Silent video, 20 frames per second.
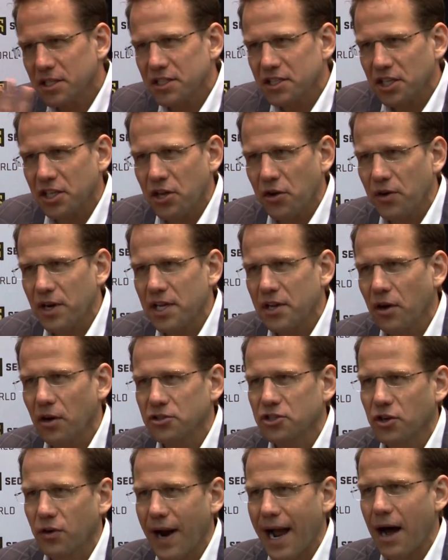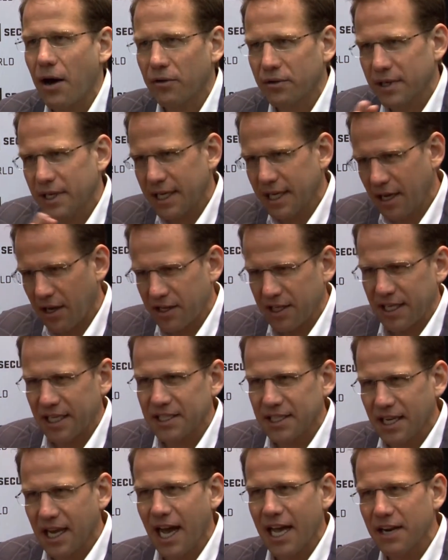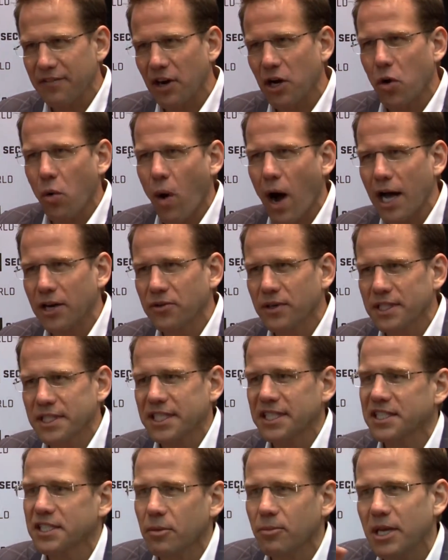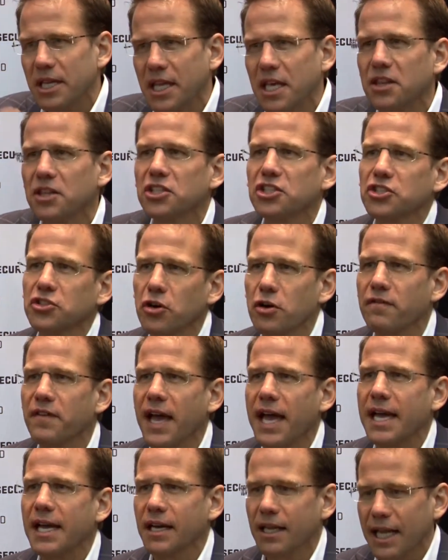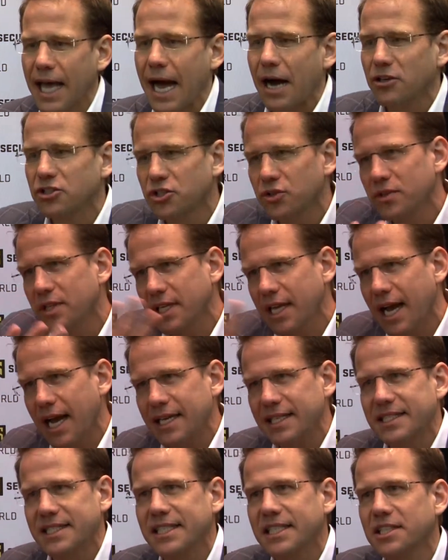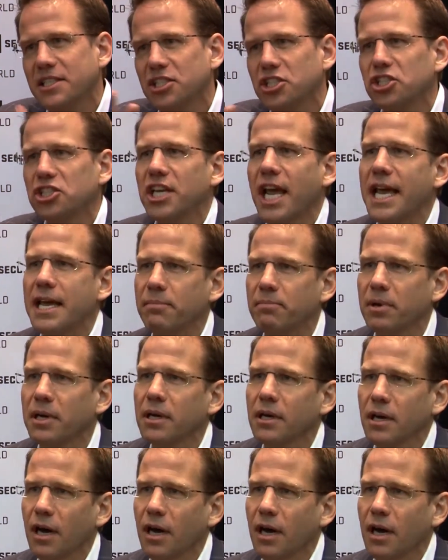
security culture out into kind of a quadrant system, and then the survey allows you to kind of see the shape